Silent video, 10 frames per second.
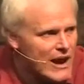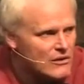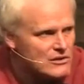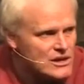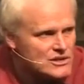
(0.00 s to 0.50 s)

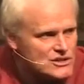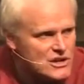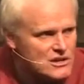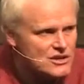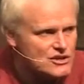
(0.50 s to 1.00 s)
around us
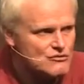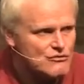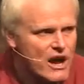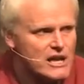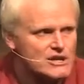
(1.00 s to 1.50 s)
does us
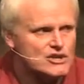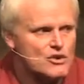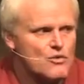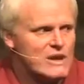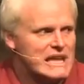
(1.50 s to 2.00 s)
right
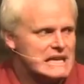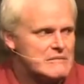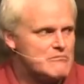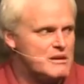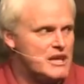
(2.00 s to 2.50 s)
so we
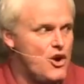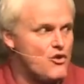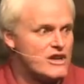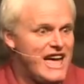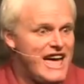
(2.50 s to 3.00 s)
can be
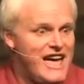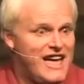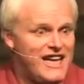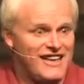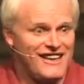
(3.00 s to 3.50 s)

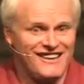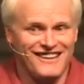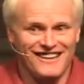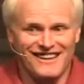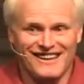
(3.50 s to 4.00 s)
okay.
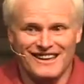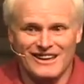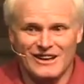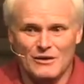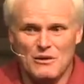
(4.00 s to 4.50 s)

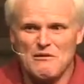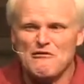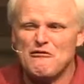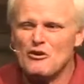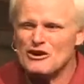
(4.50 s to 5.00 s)
We've
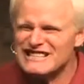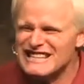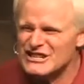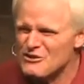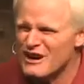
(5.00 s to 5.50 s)
been
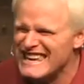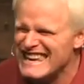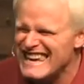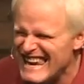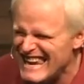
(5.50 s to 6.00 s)
forced into a
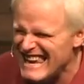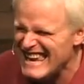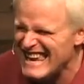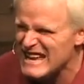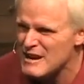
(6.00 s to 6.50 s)

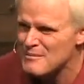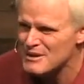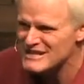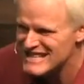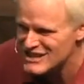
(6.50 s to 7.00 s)
needy
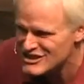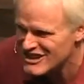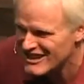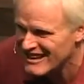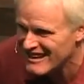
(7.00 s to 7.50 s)

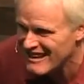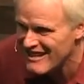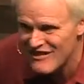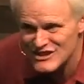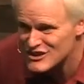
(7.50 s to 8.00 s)
position
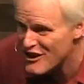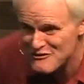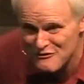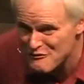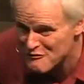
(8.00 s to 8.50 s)
that's
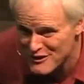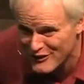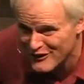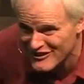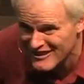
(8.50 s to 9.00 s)

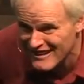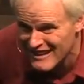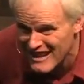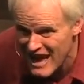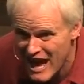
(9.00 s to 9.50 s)
unfulfilled.
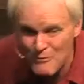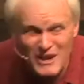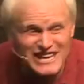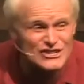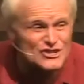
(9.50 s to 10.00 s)
And
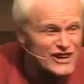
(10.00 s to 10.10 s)
we get